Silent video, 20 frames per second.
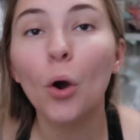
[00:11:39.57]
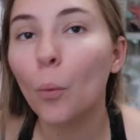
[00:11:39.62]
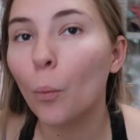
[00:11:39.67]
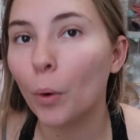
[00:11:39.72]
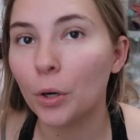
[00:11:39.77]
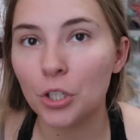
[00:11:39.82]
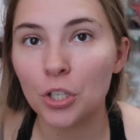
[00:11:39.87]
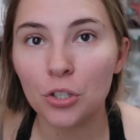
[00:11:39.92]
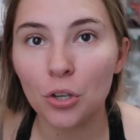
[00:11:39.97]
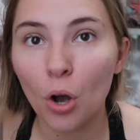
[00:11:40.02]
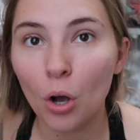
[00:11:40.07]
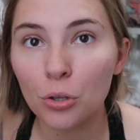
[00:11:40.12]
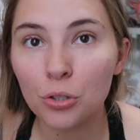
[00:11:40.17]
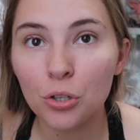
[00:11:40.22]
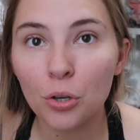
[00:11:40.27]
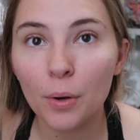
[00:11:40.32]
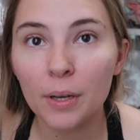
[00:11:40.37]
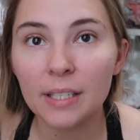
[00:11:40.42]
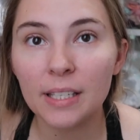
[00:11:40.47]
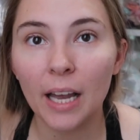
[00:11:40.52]
which is
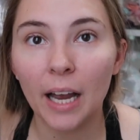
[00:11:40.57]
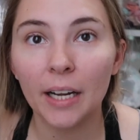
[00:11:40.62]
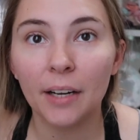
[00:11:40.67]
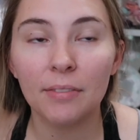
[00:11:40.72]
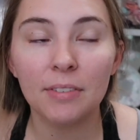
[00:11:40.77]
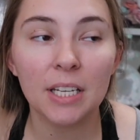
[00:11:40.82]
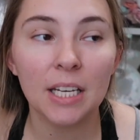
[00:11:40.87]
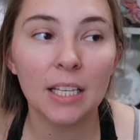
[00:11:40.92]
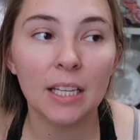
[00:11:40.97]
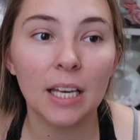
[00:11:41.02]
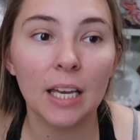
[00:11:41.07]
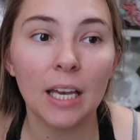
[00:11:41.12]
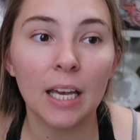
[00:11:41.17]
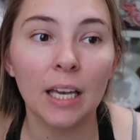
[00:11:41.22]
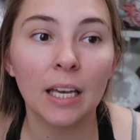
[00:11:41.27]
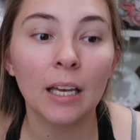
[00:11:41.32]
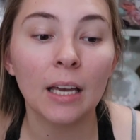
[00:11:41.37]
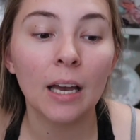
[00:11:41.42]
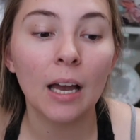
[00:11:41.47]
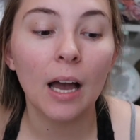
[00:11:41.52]
also a sign of
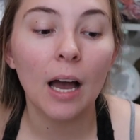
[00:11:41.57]
teething.